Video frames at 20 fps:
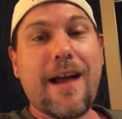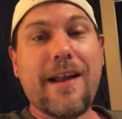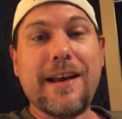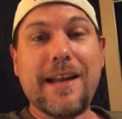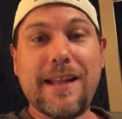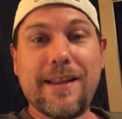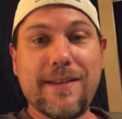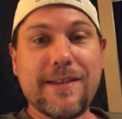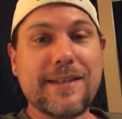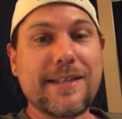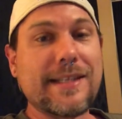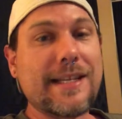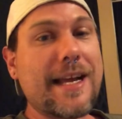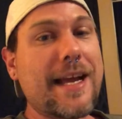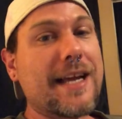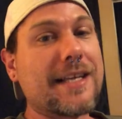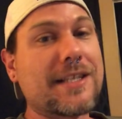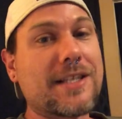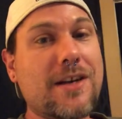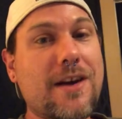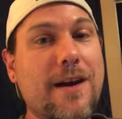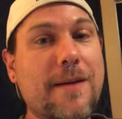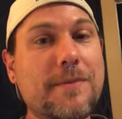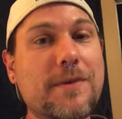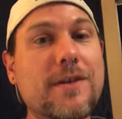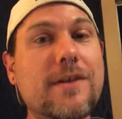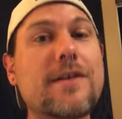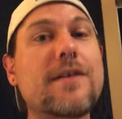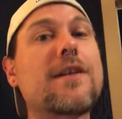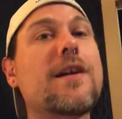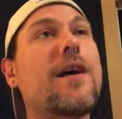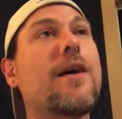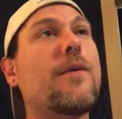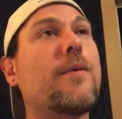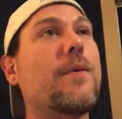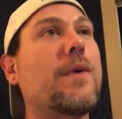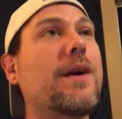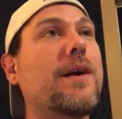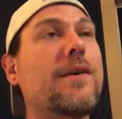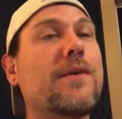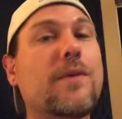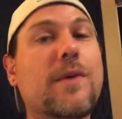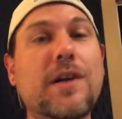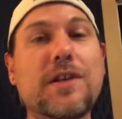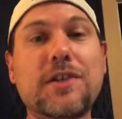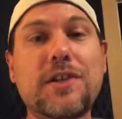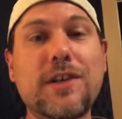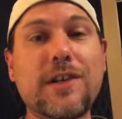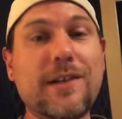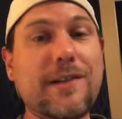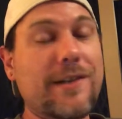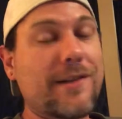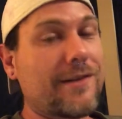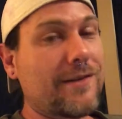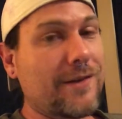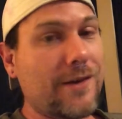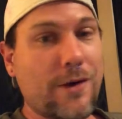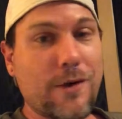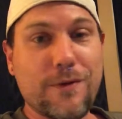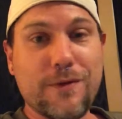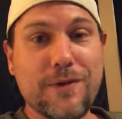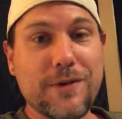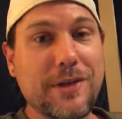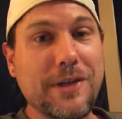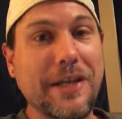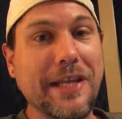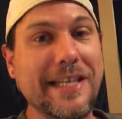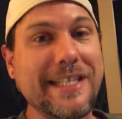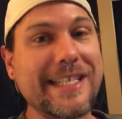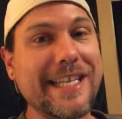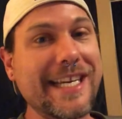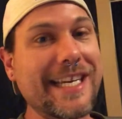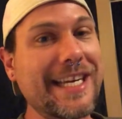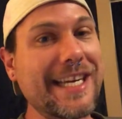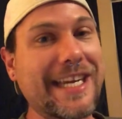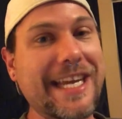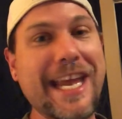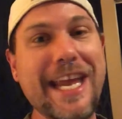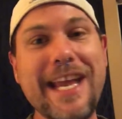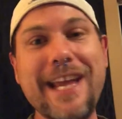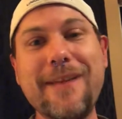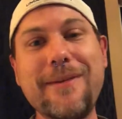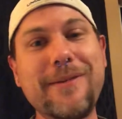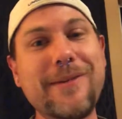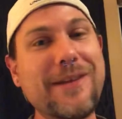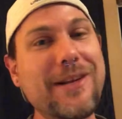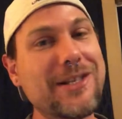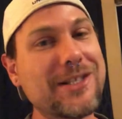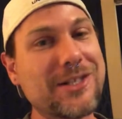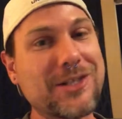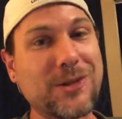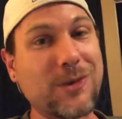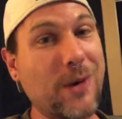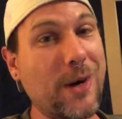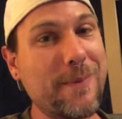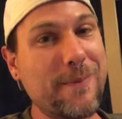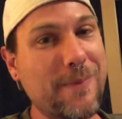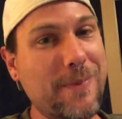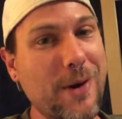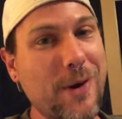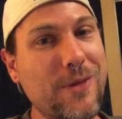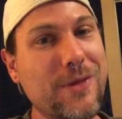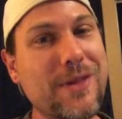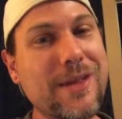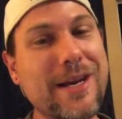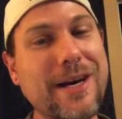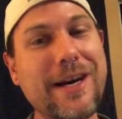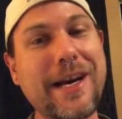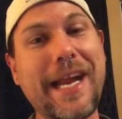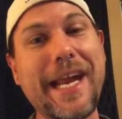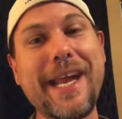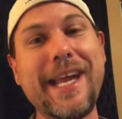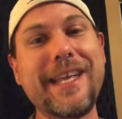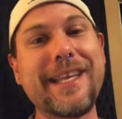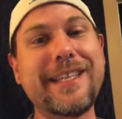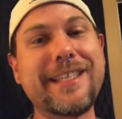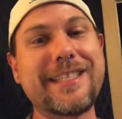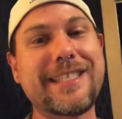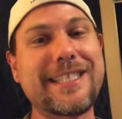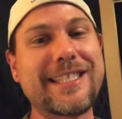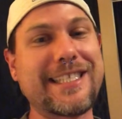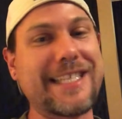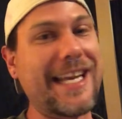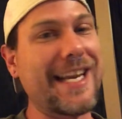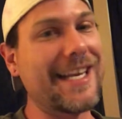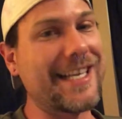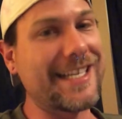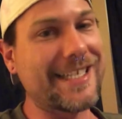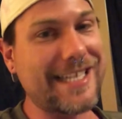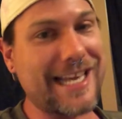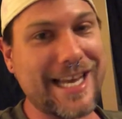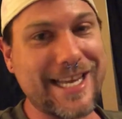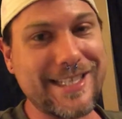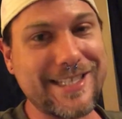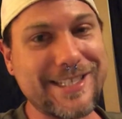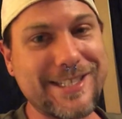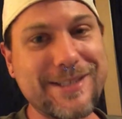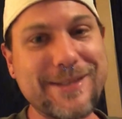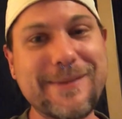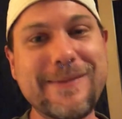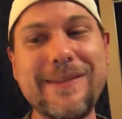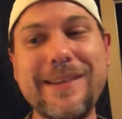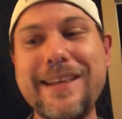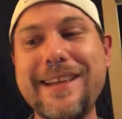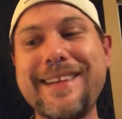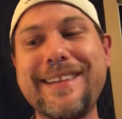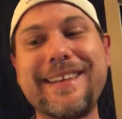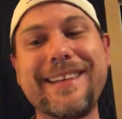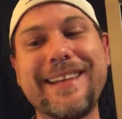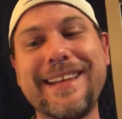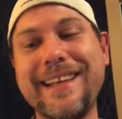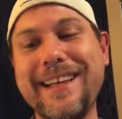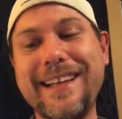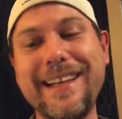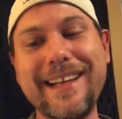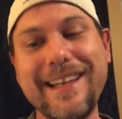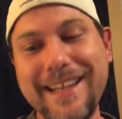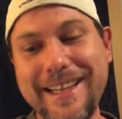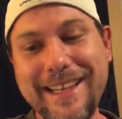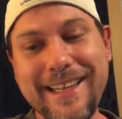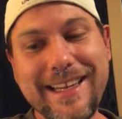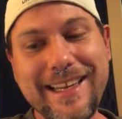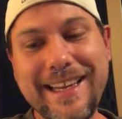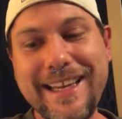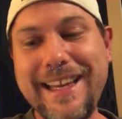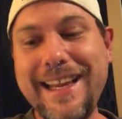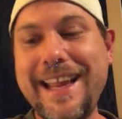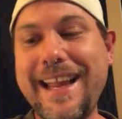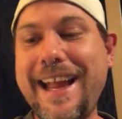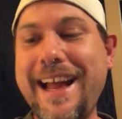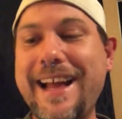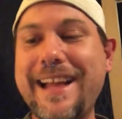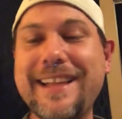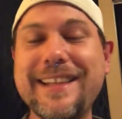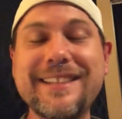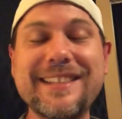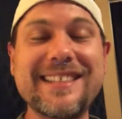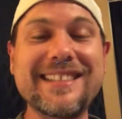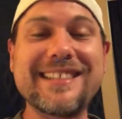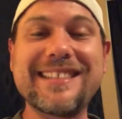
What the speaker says: Needless to say, I stopped her. I went, rushed her over to the sink again, scrubbed both of their hands, sanitized them, and yeah,